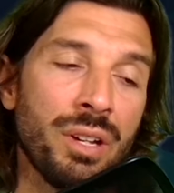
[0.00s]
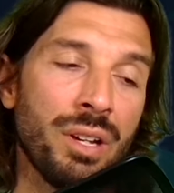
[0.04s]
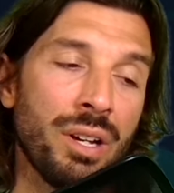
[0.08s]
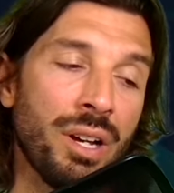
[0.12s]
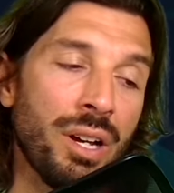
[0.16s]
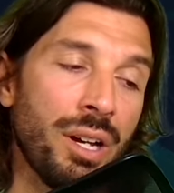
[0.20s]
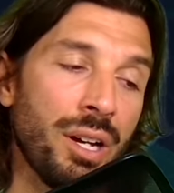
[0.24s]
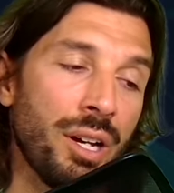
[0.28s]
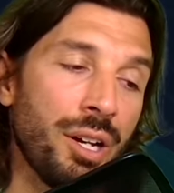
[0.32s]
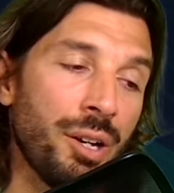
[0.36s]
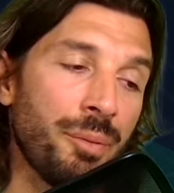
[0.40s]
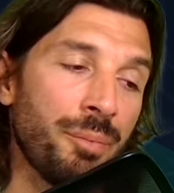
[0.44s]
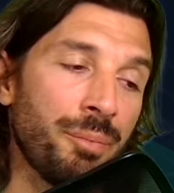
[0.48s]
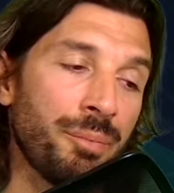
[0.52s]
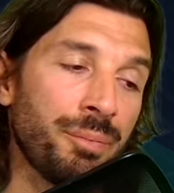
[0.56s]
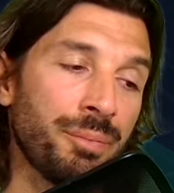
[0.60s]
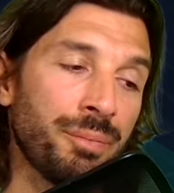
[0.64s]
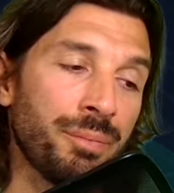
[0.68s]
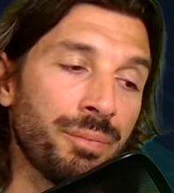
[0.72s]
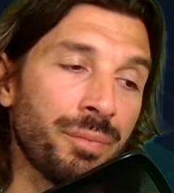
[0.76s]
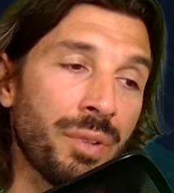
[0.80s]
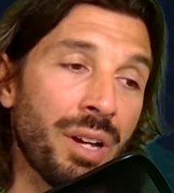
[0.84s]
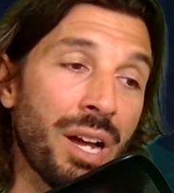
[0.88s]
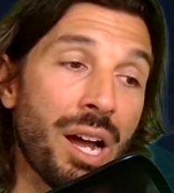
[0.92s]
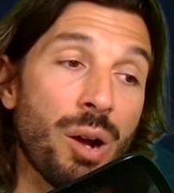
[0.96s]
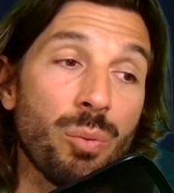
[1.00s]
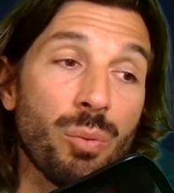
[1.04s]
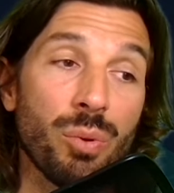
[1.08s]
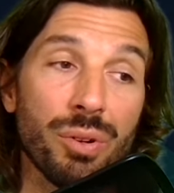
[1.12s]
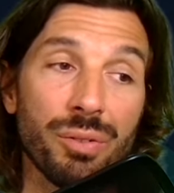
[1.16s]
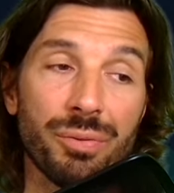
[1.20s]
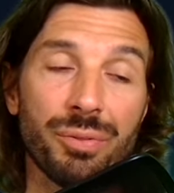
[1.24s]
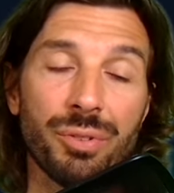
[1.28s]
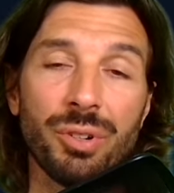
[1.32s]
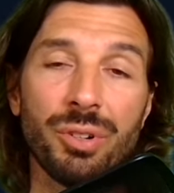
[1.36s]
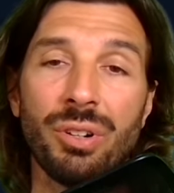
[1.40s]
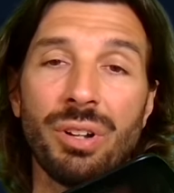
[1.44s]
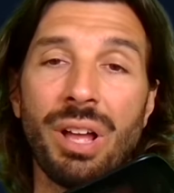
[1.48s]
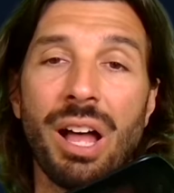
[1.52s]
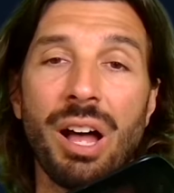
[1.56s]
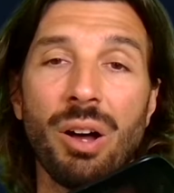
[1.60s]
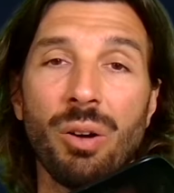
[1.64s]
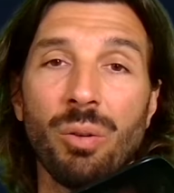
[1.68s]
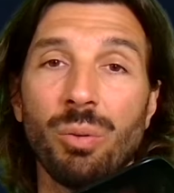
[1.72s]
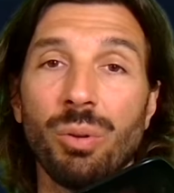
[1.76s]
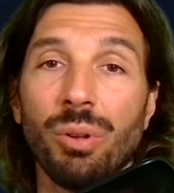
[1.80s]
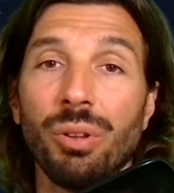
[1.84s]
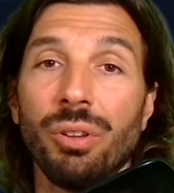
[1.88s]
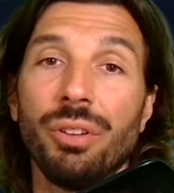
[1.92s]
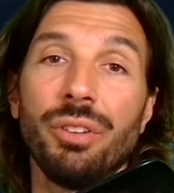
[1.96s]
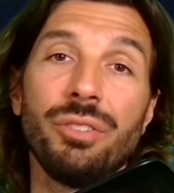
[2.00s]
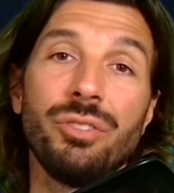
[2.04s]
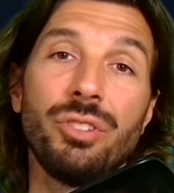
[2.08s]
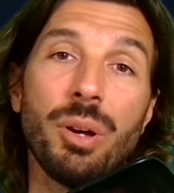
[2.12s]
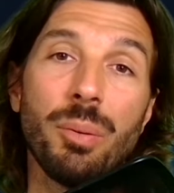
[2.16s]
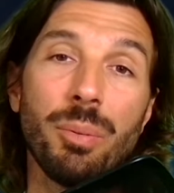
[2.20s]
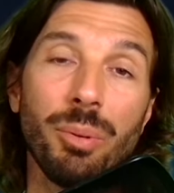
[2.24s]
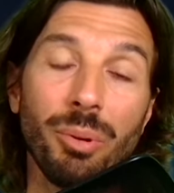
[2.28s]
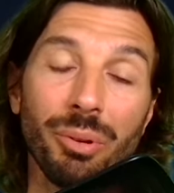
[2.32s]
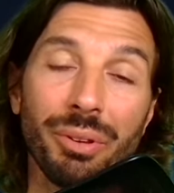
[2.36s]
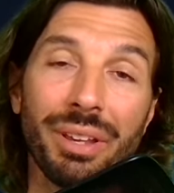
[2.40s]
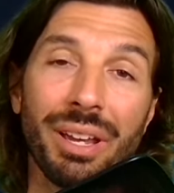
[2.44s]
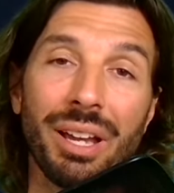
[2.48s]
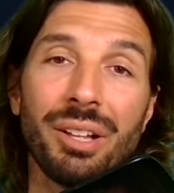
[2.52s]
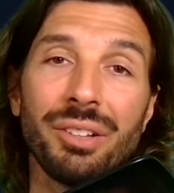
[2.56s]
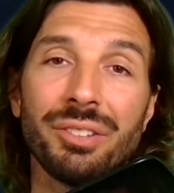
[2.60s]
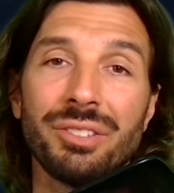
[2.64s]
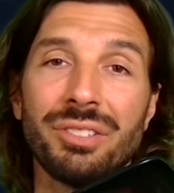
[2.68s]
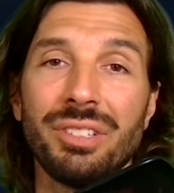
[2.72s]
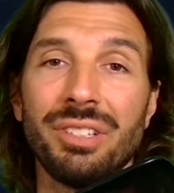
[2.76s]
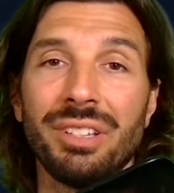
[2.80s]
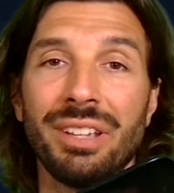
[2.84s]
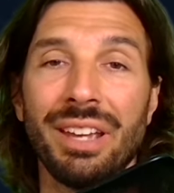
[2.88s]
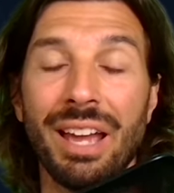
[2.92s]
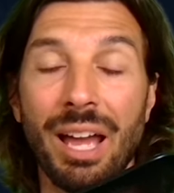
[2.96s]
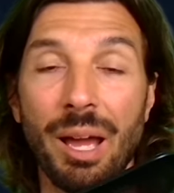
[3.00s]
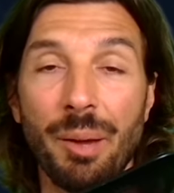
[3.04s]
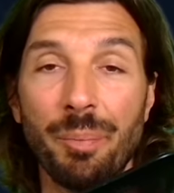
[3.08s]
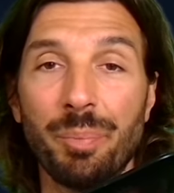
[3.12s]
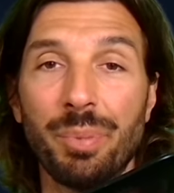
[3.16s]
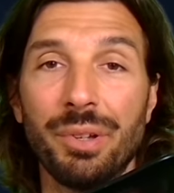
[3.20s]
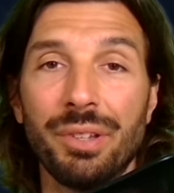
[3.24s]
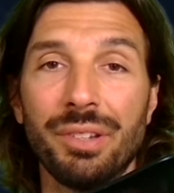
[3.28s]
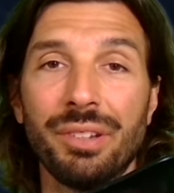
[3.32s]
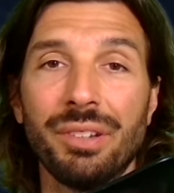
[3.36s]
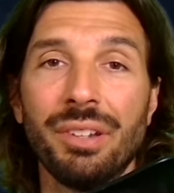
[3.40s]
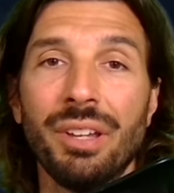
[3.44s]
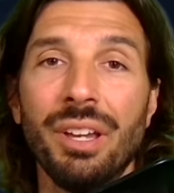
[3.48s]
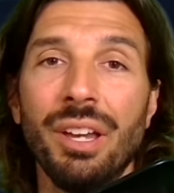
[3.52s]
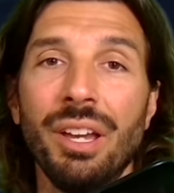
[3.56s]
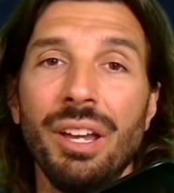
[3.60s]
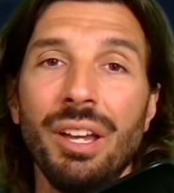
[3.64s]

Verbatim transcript: Um, however, how will the double counting happen